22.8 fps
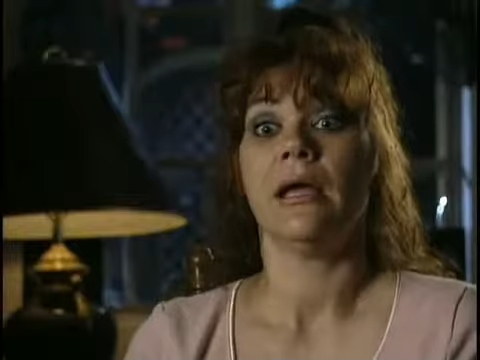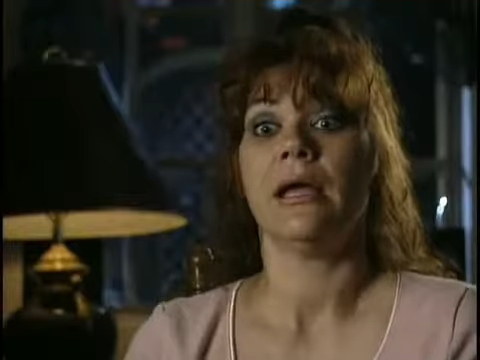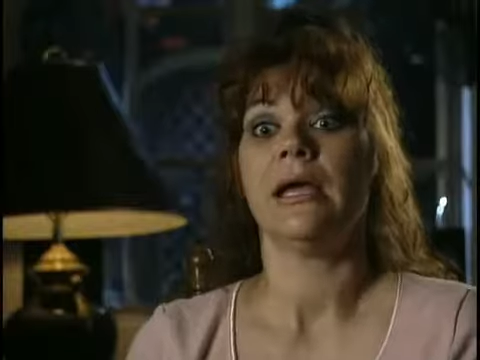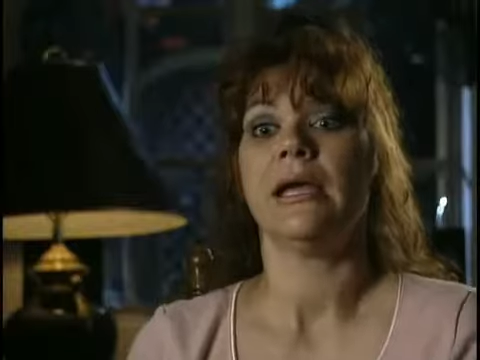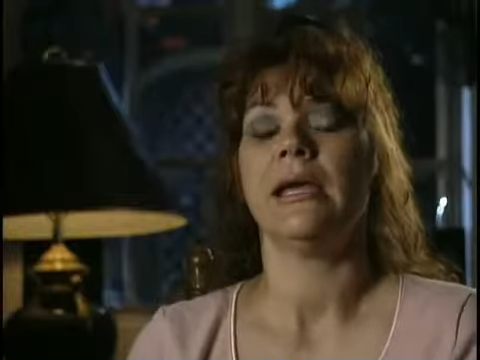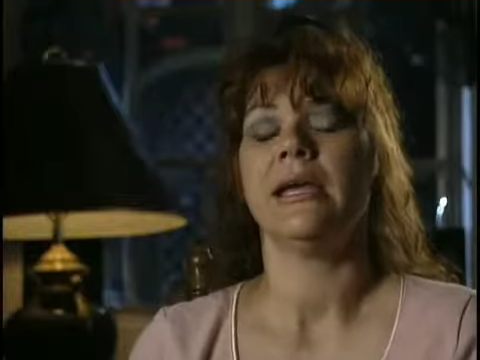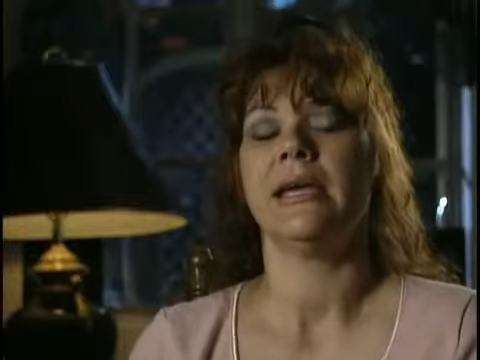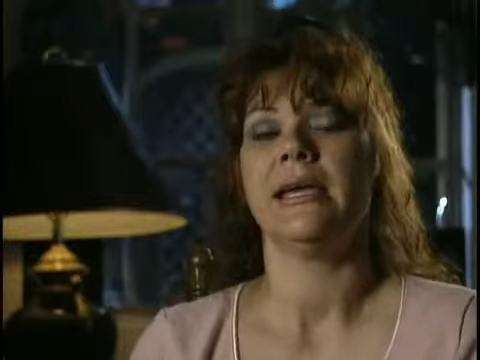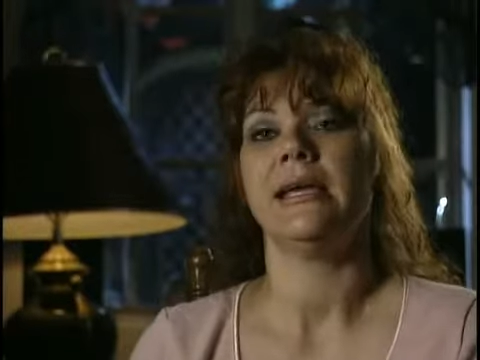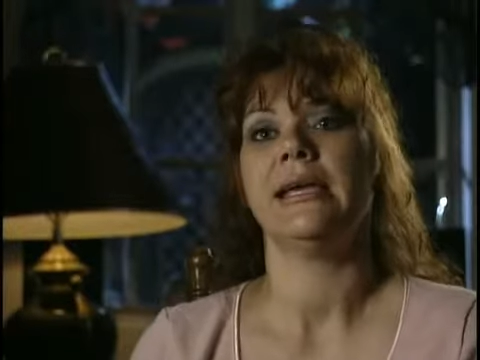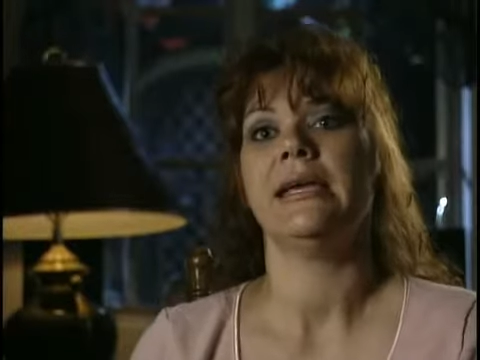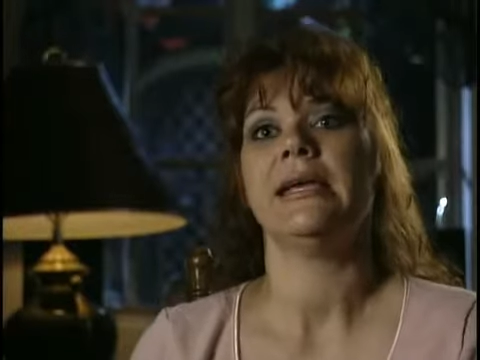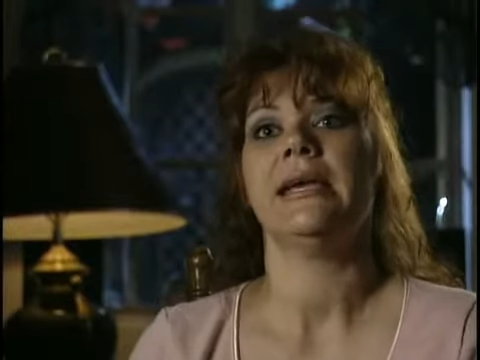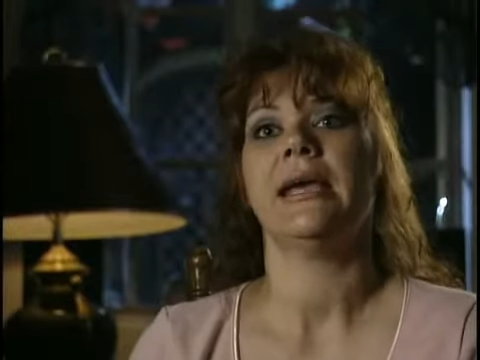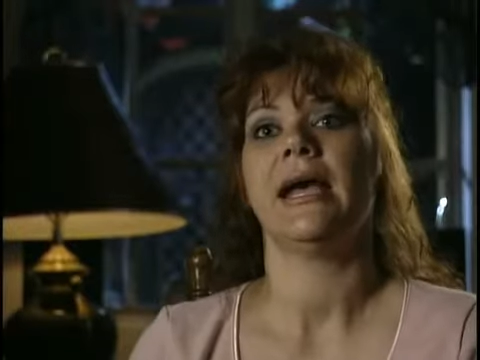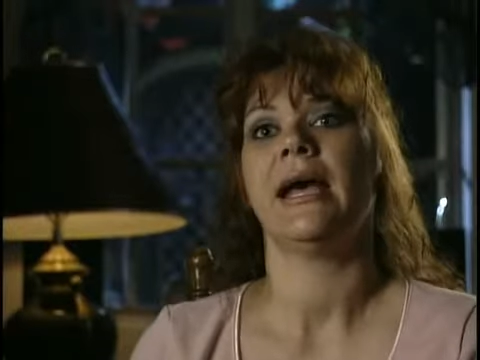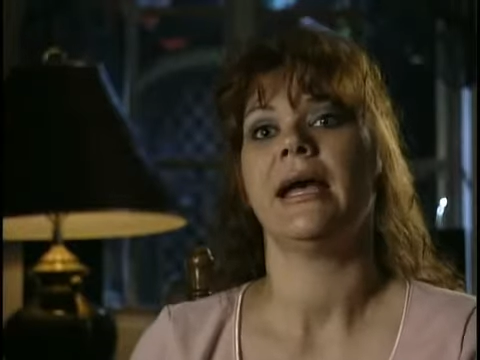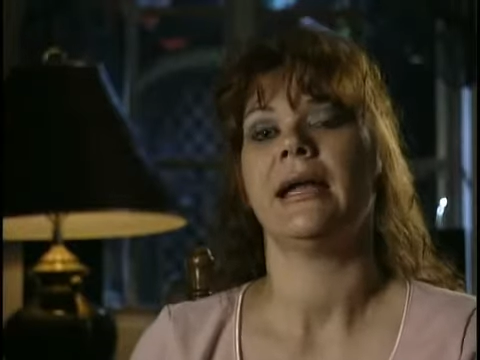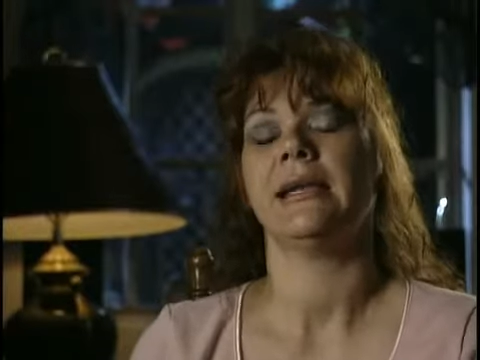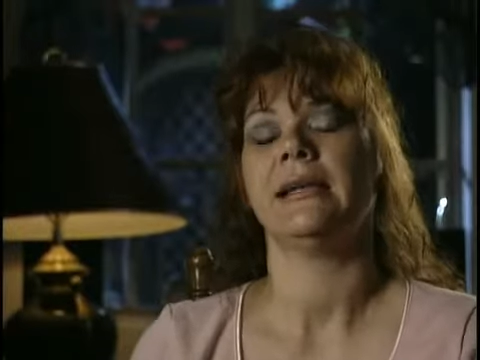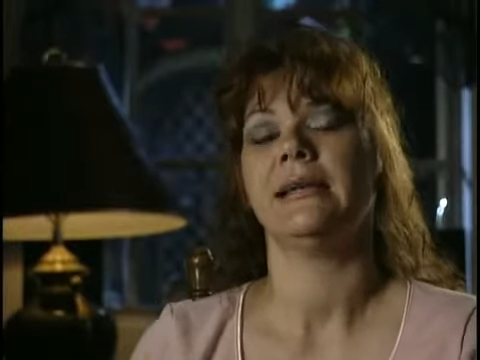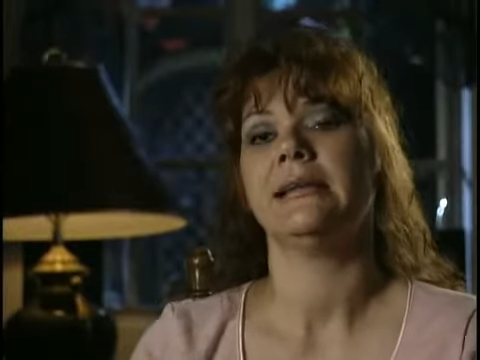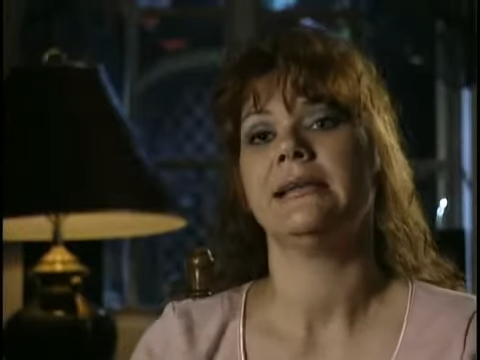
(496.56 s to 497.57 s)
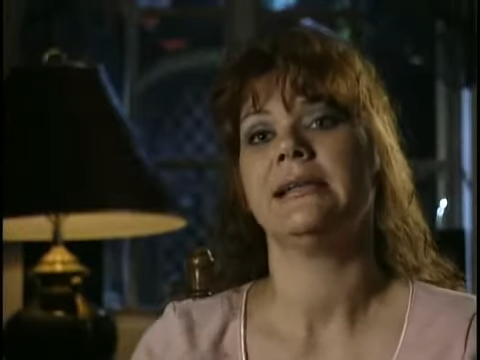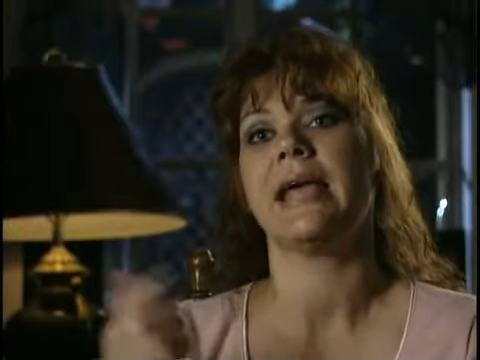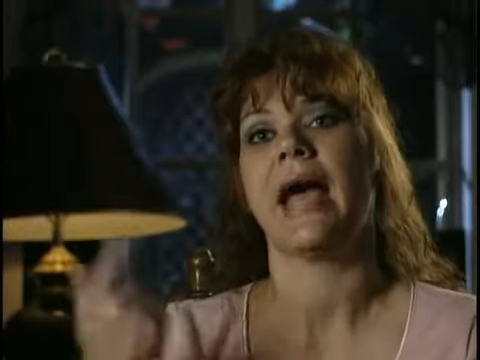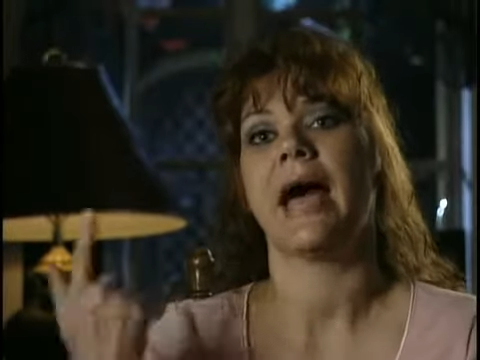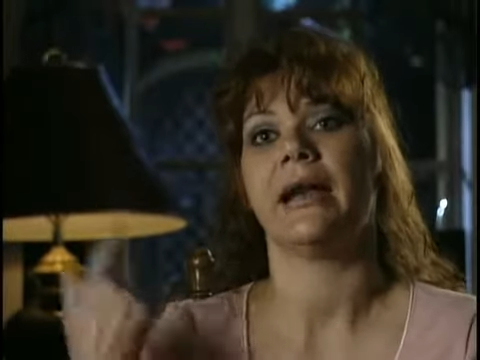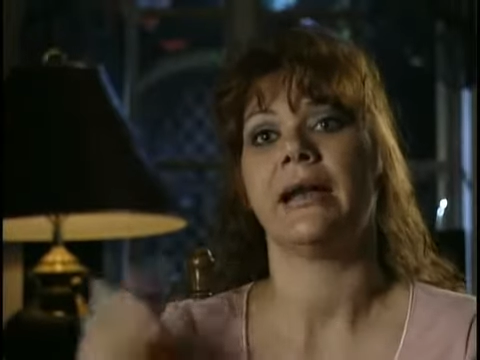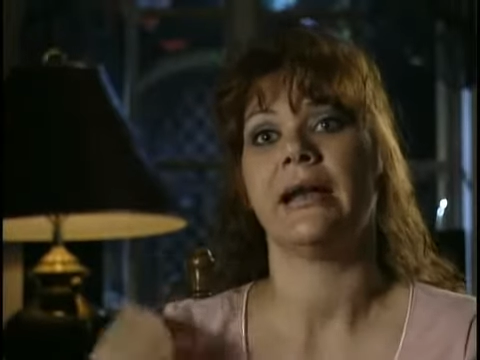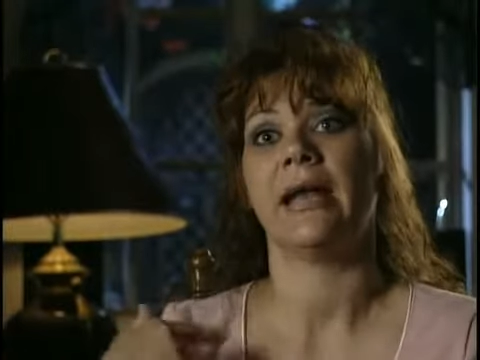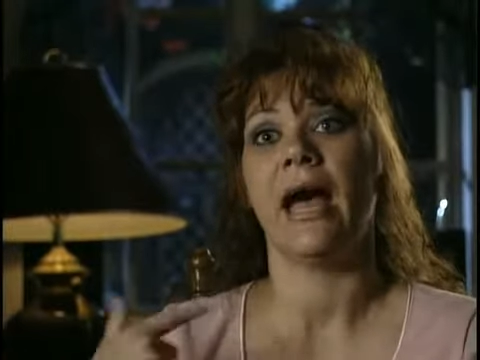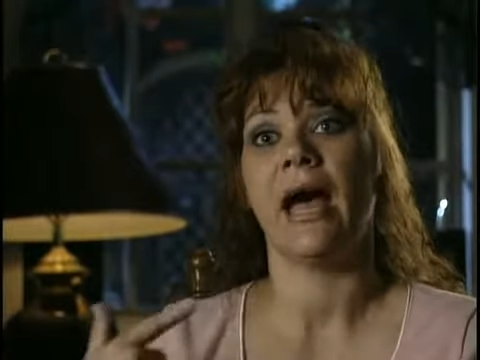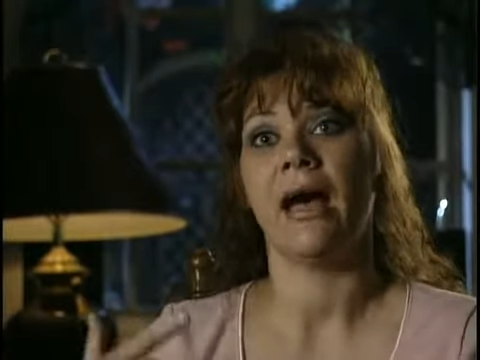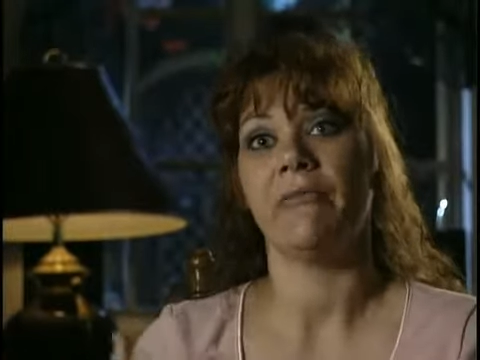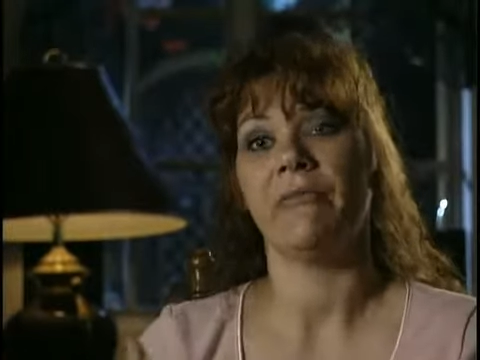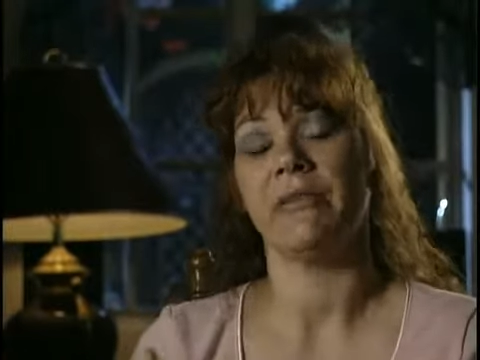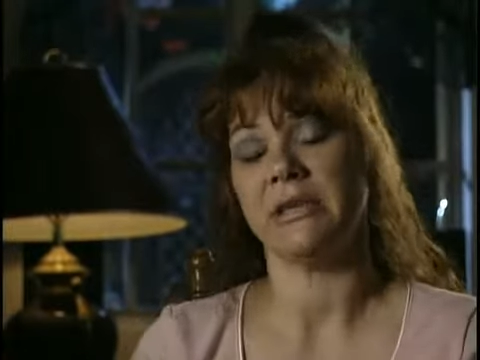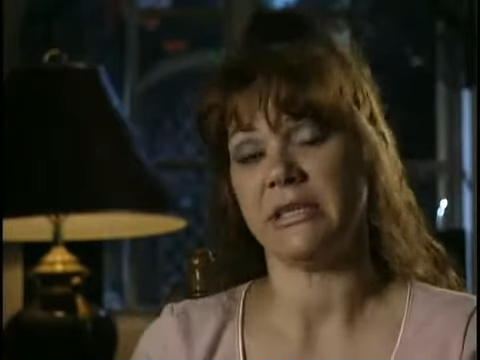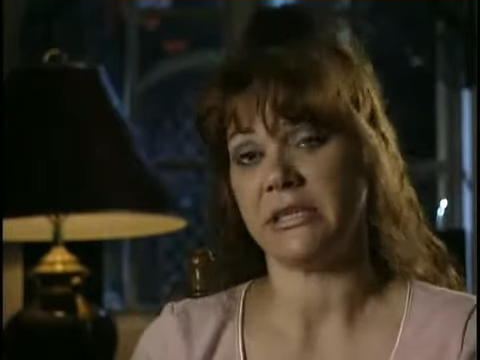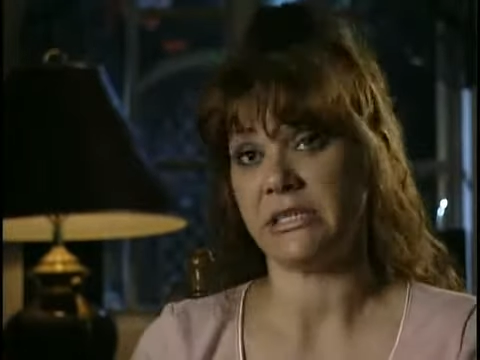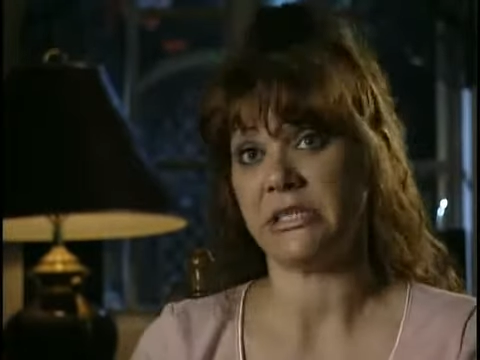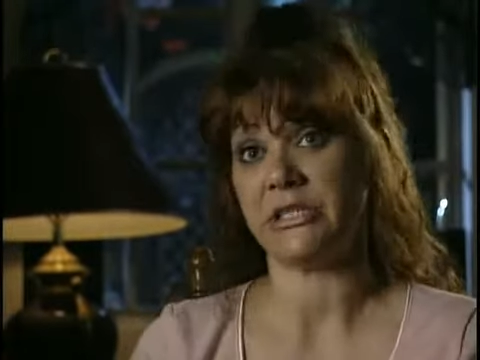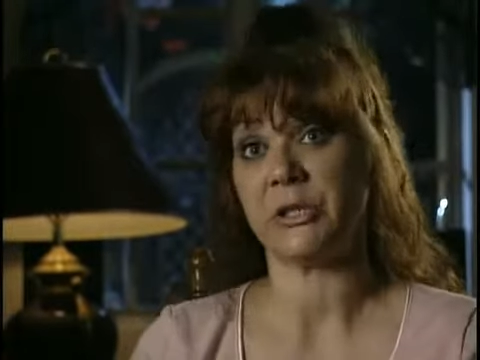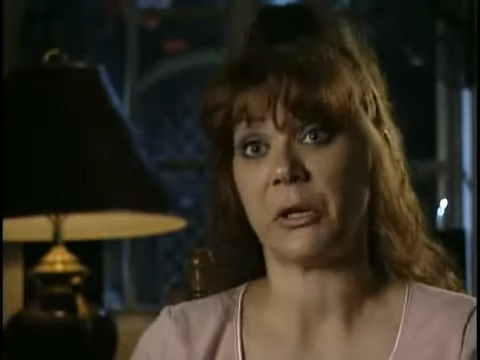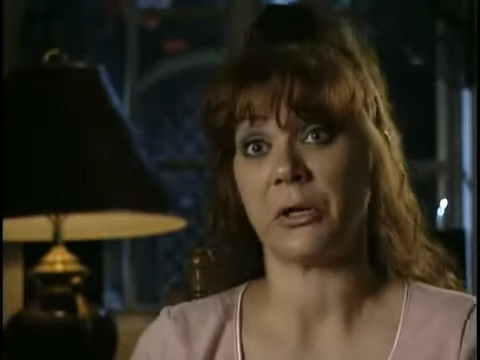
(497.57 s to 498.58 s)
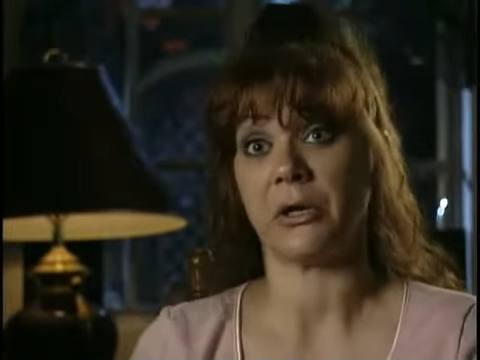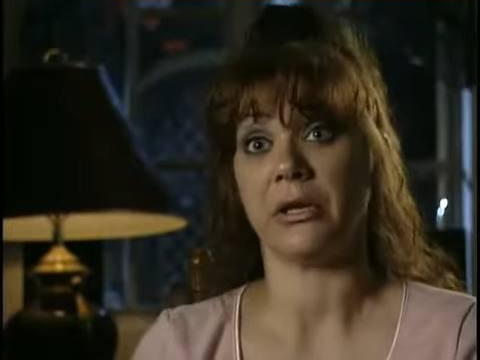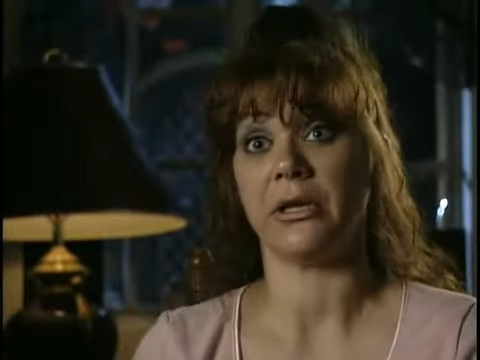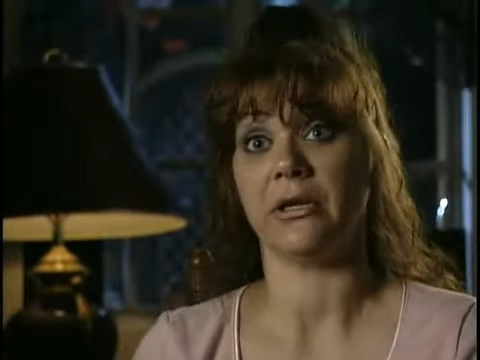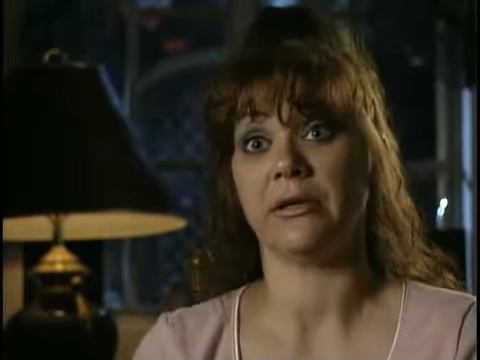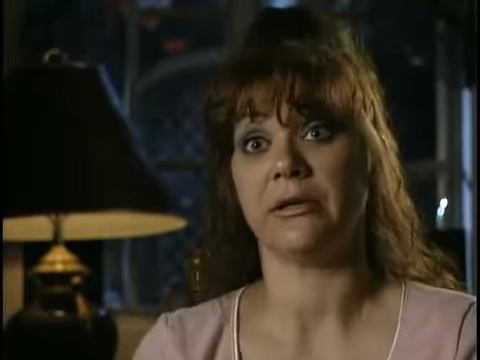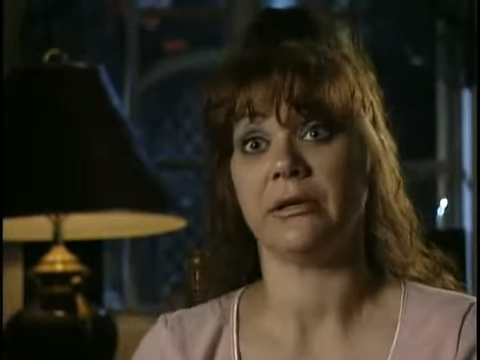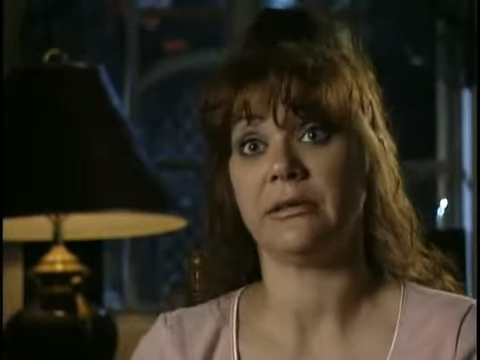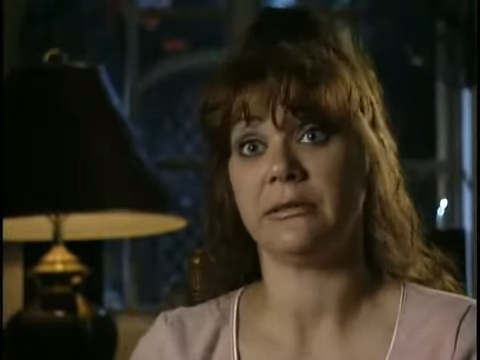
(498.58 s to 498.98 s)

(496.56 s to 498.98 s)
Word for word: he had got a knife and he started